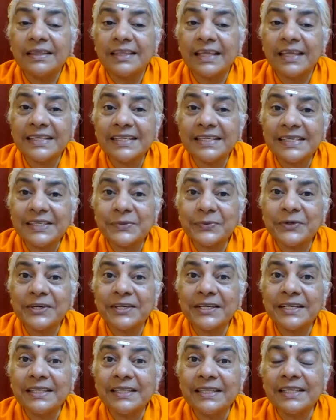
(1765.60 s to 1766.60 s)
That is
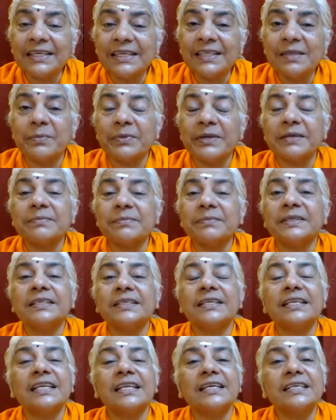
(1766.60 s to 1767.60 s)
what, that
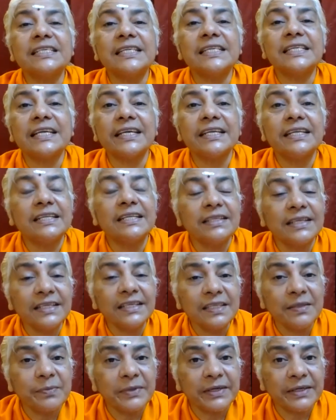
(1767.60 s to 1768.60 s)
Brahma, last line,
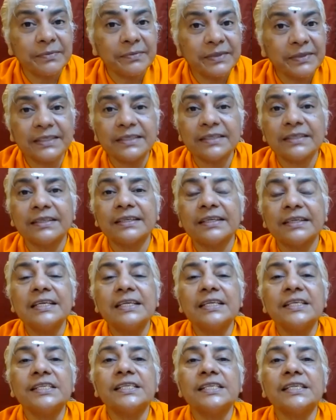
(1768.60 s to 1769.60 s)
that Brahma.
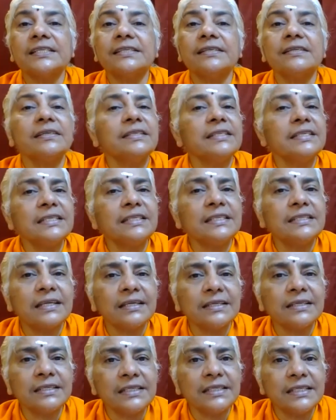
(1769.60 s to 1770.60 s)
Shastra says
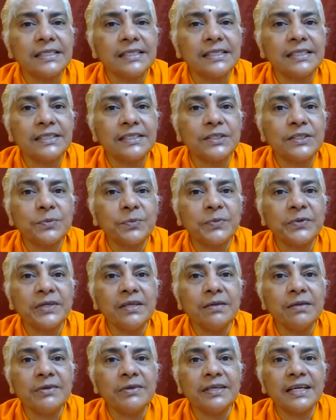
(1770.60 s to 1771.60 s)
that is the
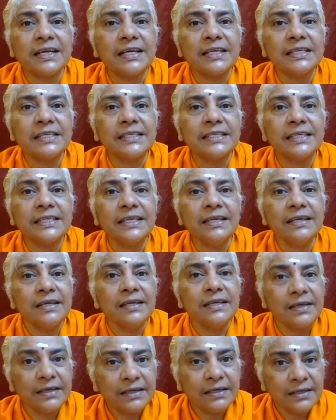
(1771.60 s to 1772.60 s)
supreme reality,
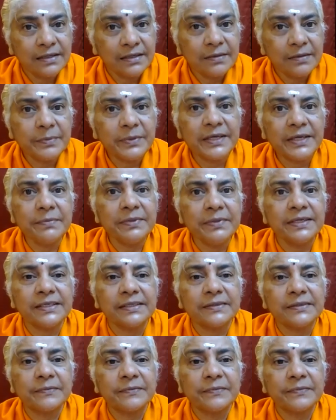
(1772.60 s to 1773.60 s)

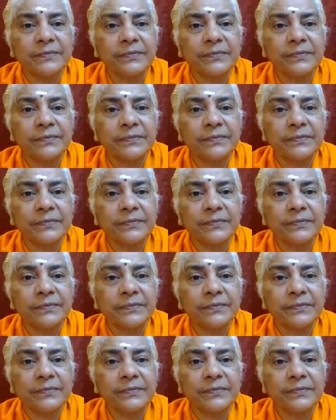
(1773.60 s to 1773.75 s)
Brahma.